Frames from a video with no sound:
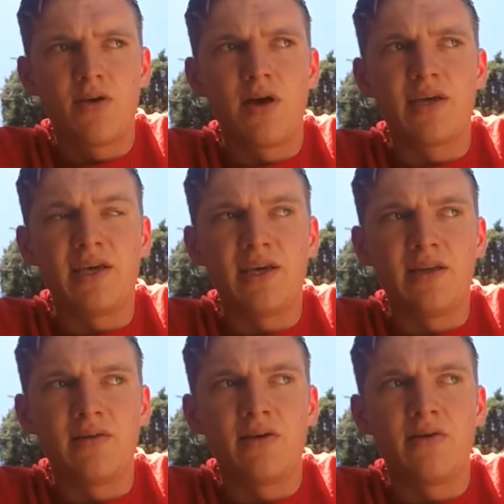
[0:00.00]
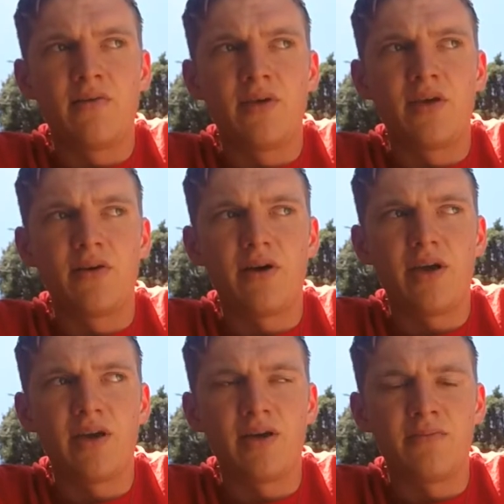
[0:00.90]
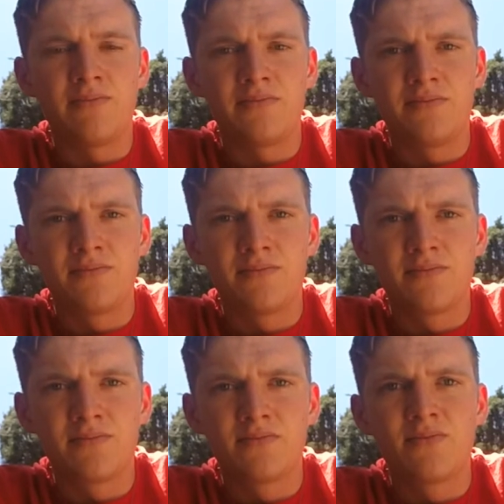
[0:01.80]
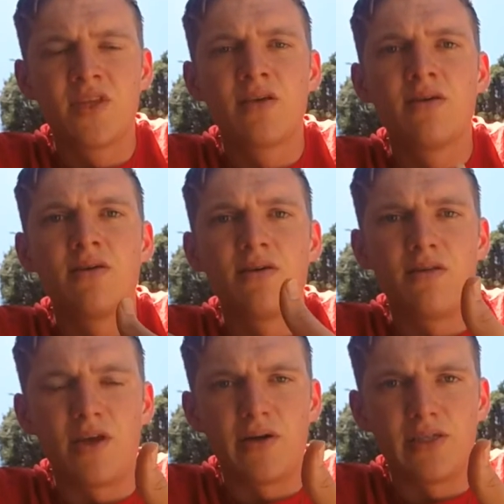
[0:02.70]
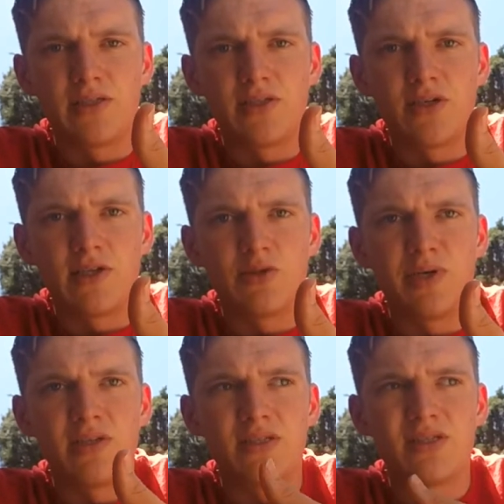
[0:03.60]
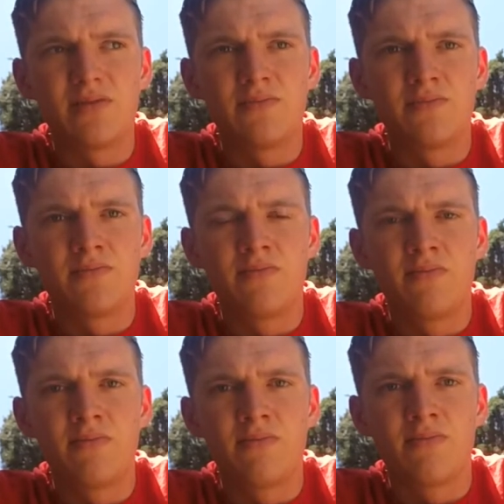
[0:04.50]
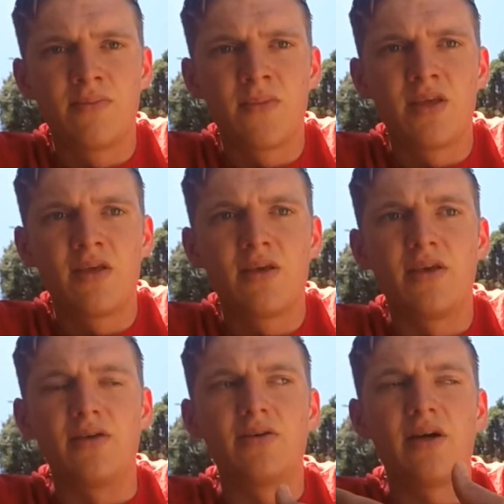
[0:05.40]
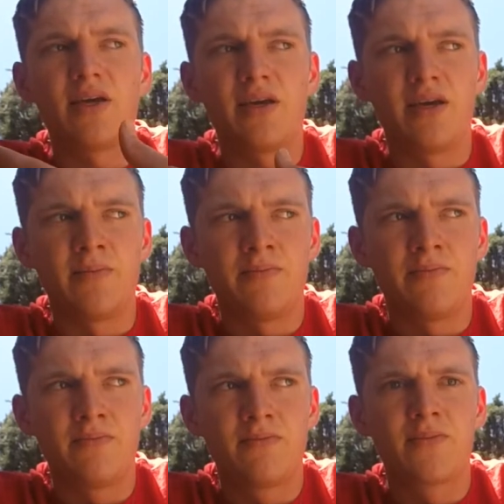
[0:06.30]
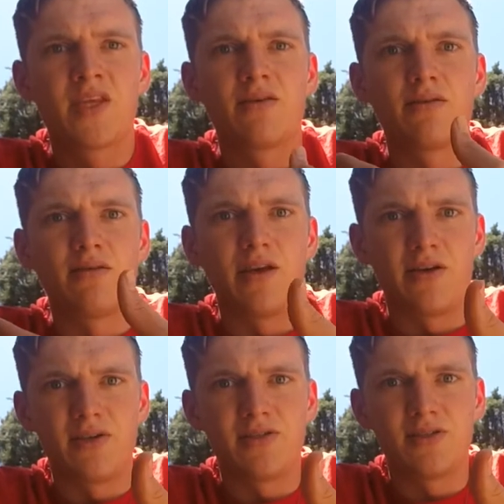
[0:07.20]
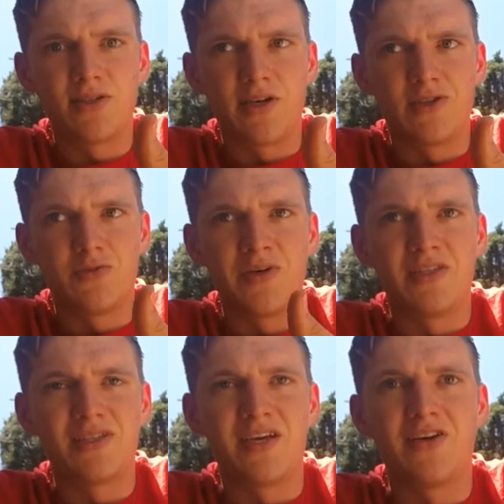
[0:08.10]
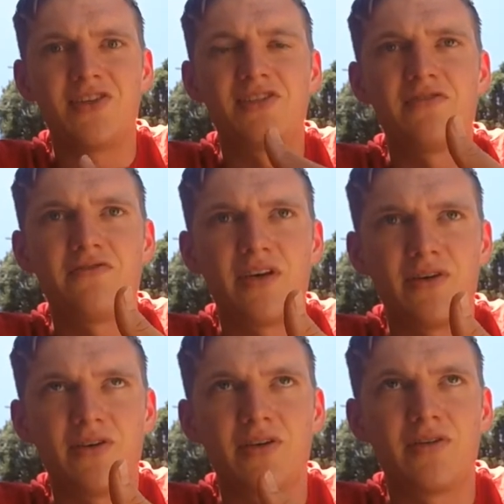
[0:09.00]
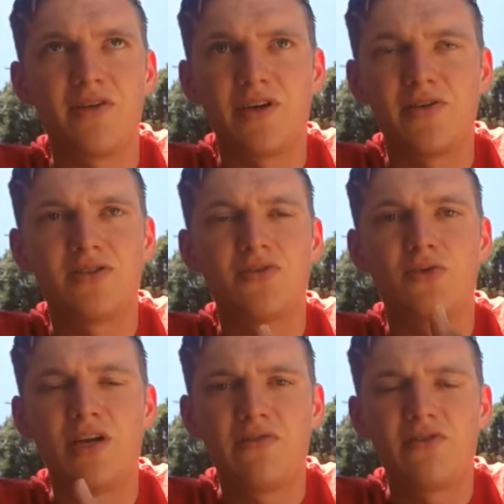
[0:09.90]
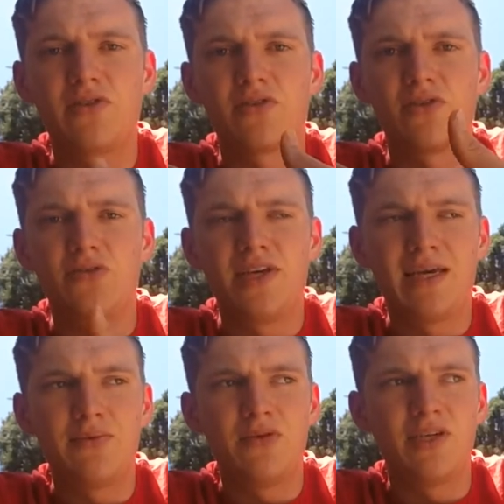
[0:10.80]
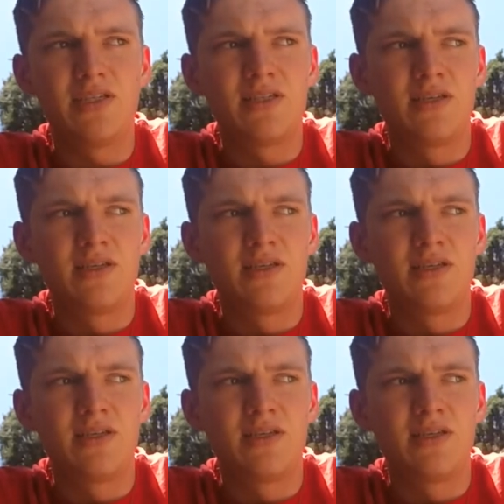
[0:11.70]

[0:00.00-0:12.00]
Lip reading: Again, here I am, there is the judgments. Here I am, there is the judgments, there is the failure, there is the whatever you label it.